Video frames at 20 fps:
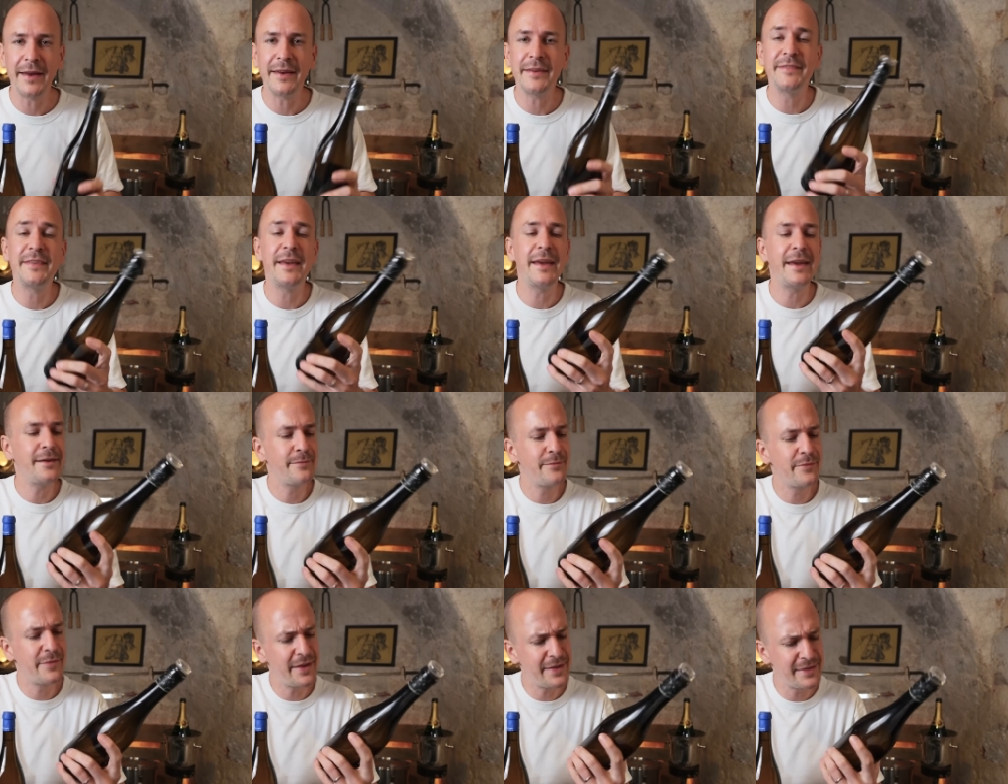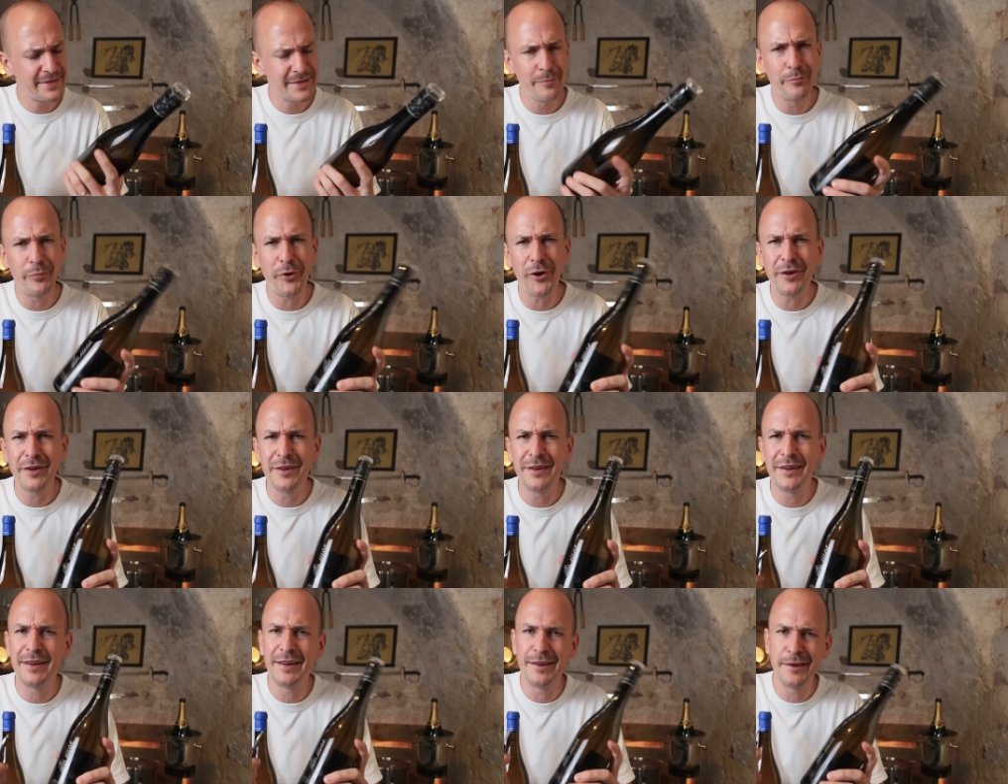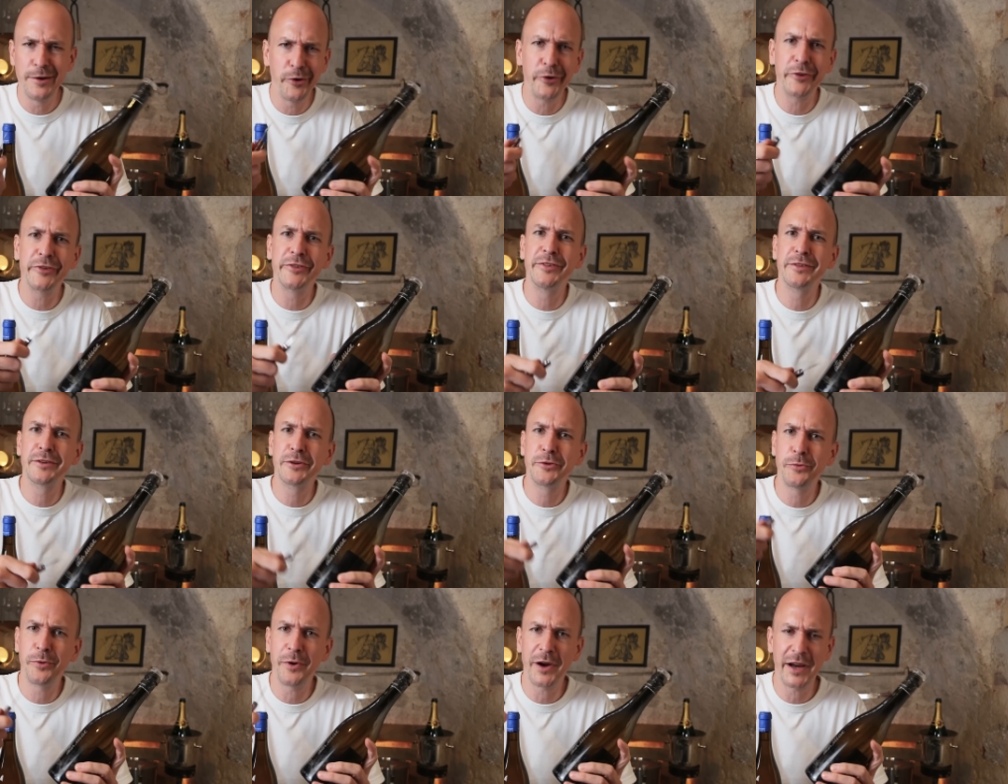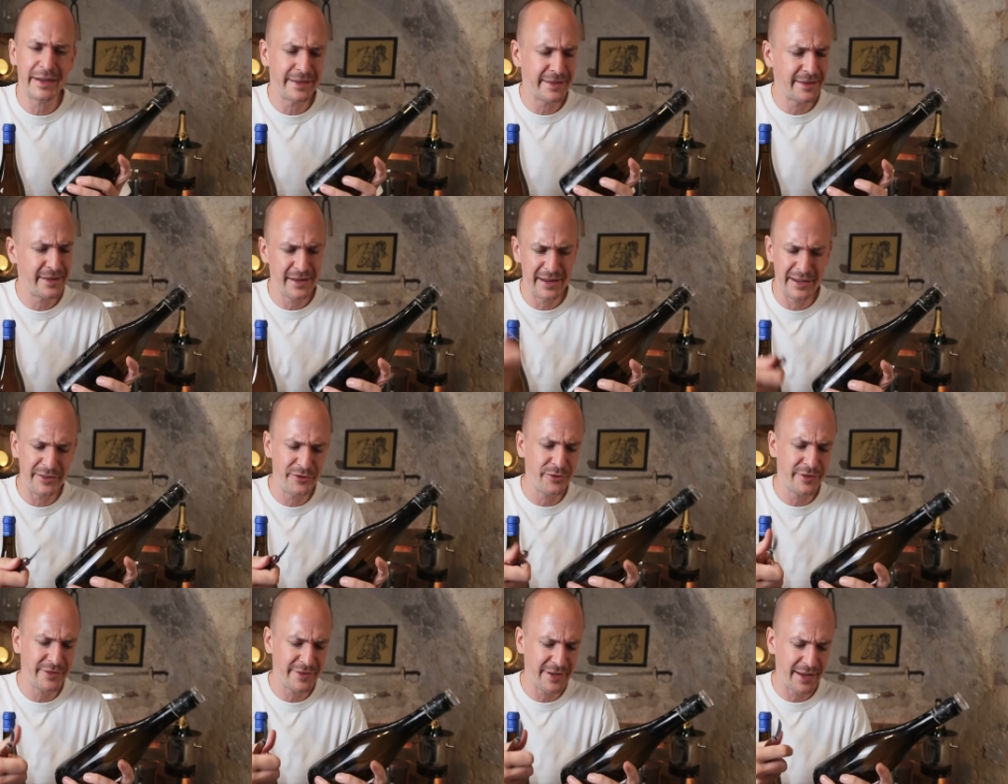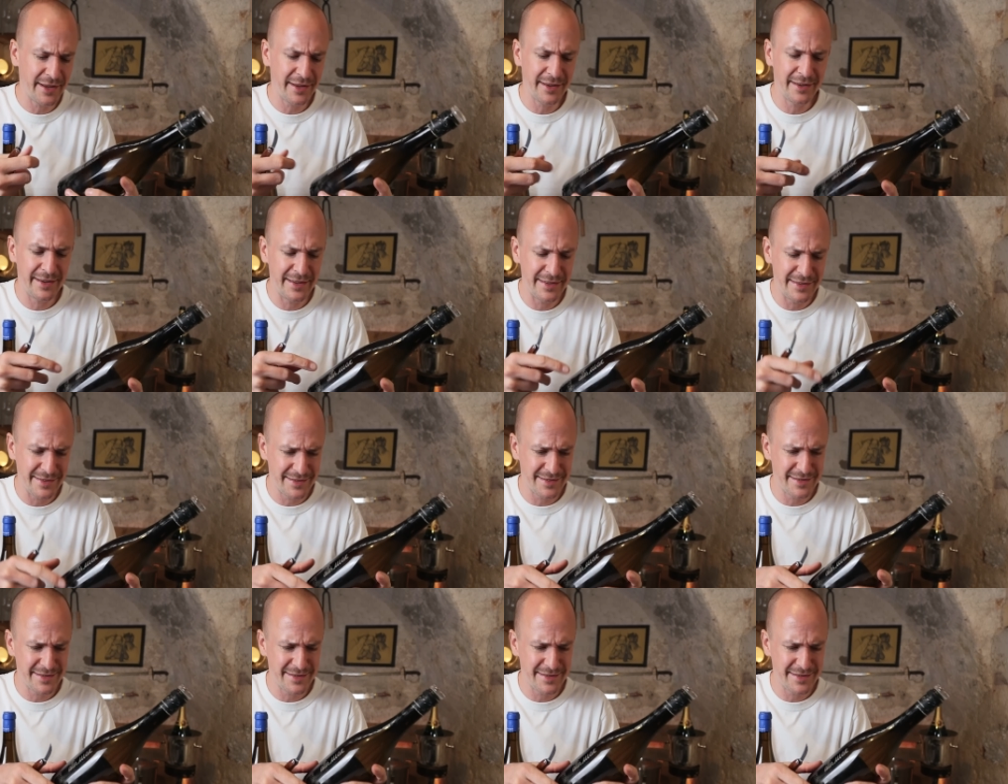gotta say, this bottle looks quite interesting. It's